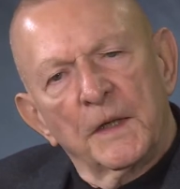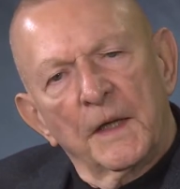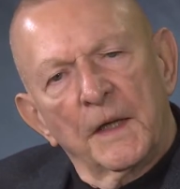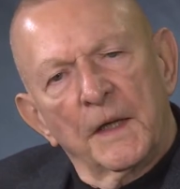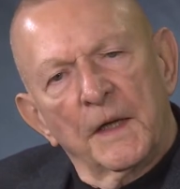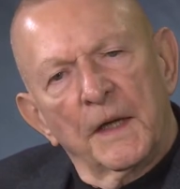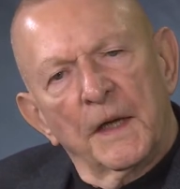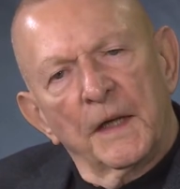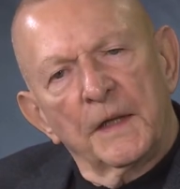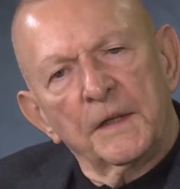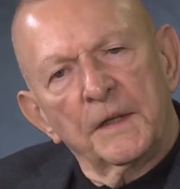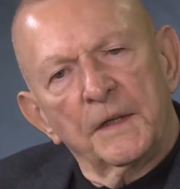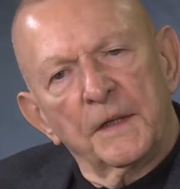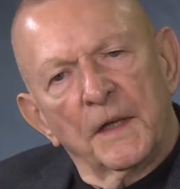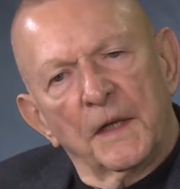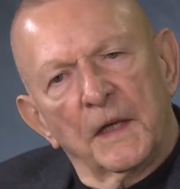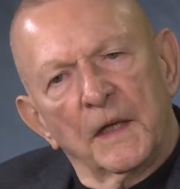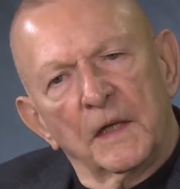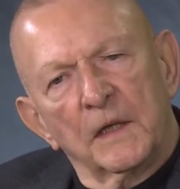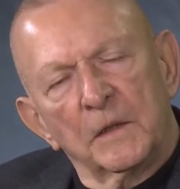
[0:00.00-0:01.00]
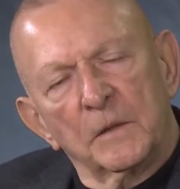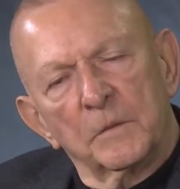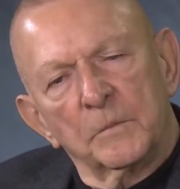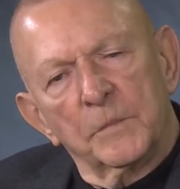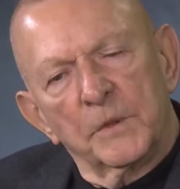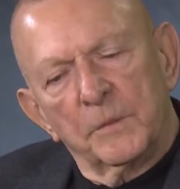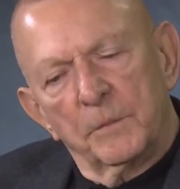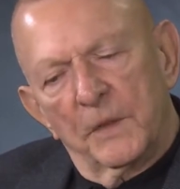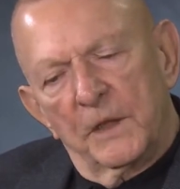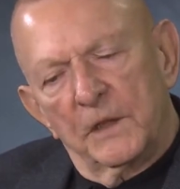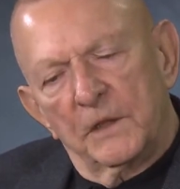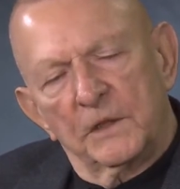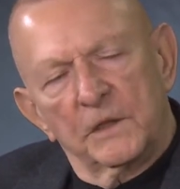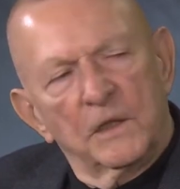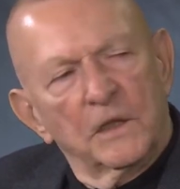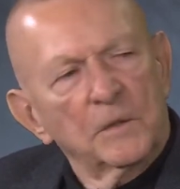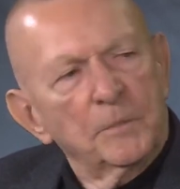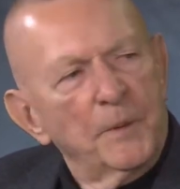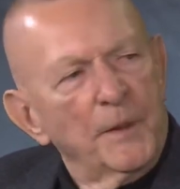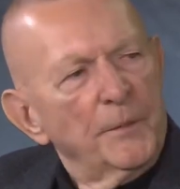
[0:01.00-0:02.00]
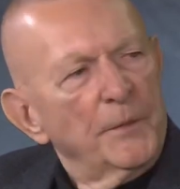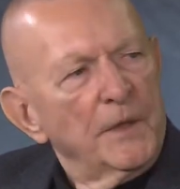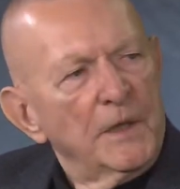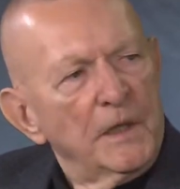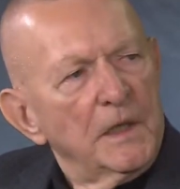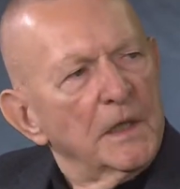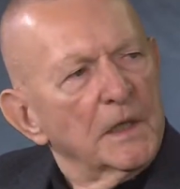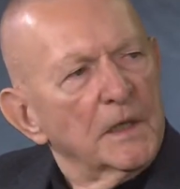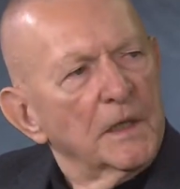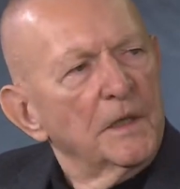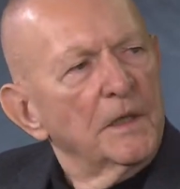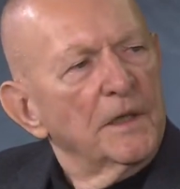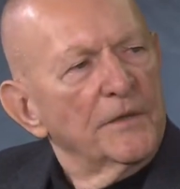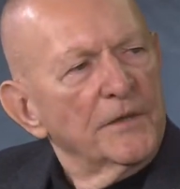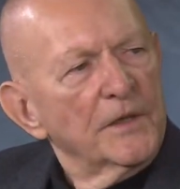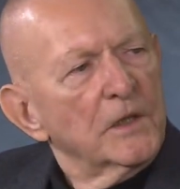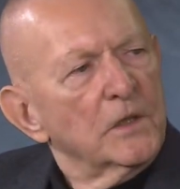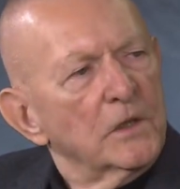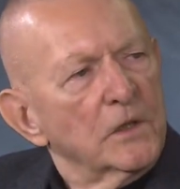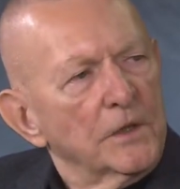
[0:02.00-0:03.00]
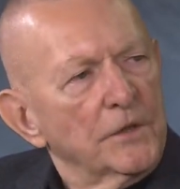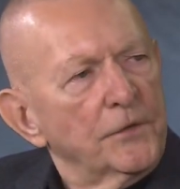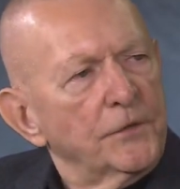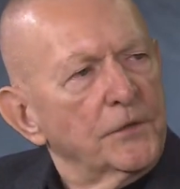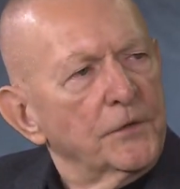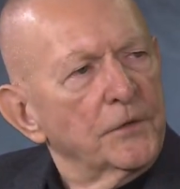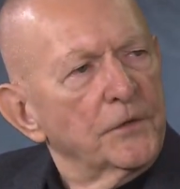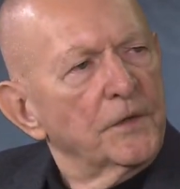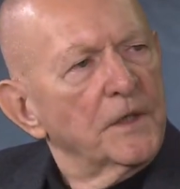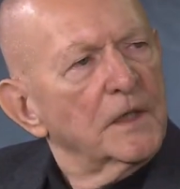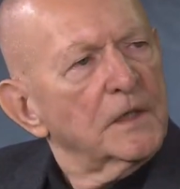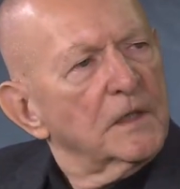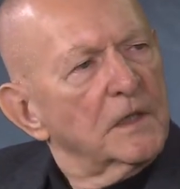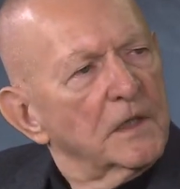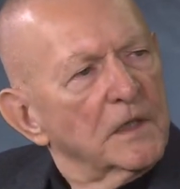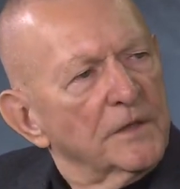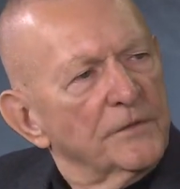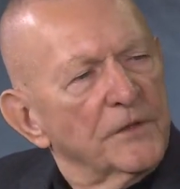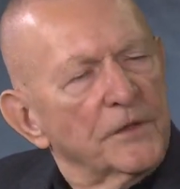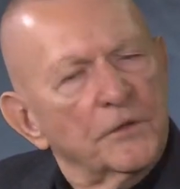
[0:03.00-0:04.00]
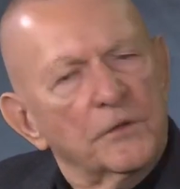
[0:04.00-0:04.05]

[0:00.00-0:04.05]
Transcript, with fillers: And, uh, but many of the young people we had had never gone through that kind of a